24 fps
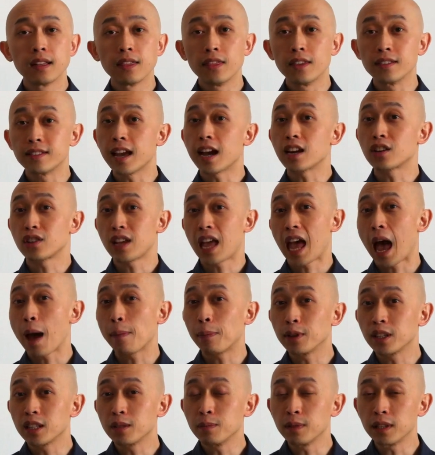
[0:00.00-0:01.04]
This actually
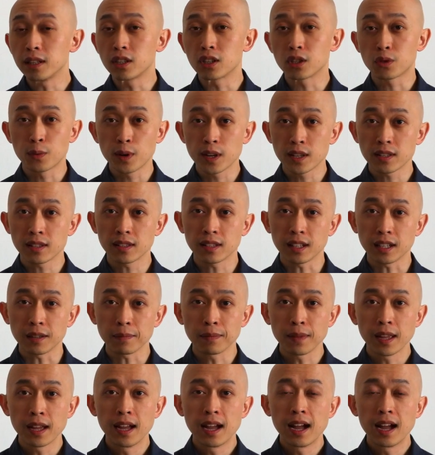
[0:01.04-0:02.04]
happened to me just recently.